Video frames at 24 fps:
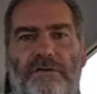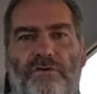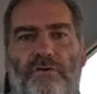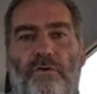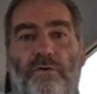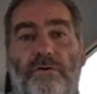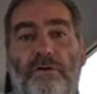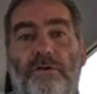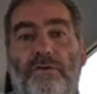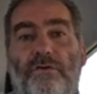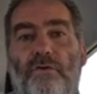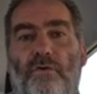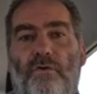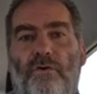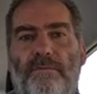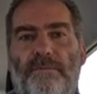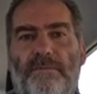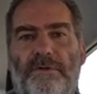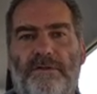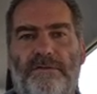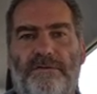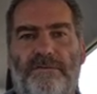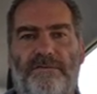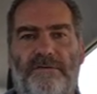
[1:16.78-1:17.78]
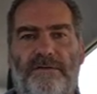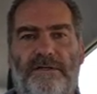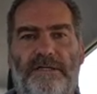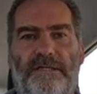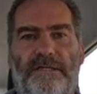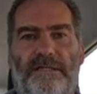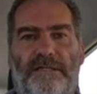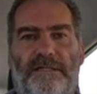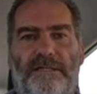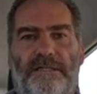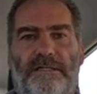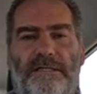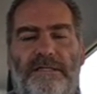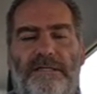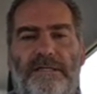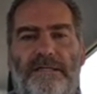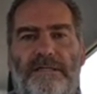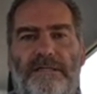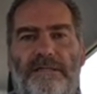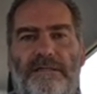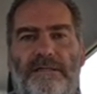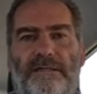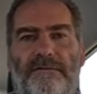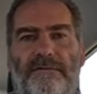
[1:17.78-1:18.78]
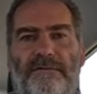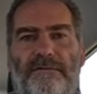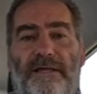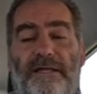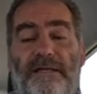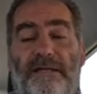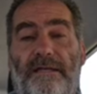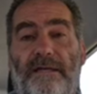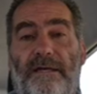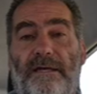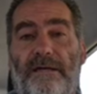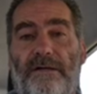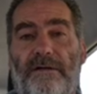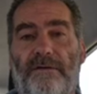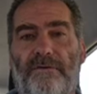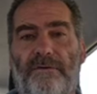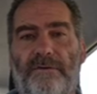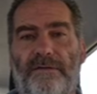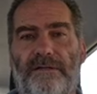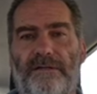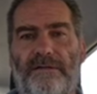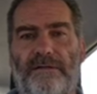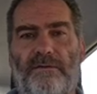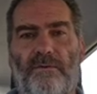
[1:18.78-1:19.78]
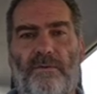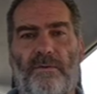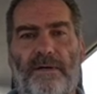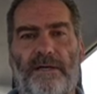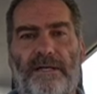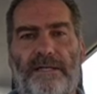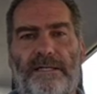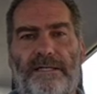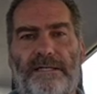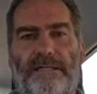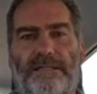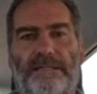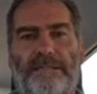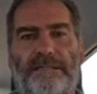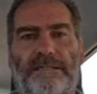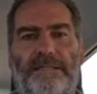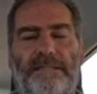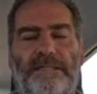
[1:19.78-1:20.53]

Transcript: total normalcy in San Diego and Tijuana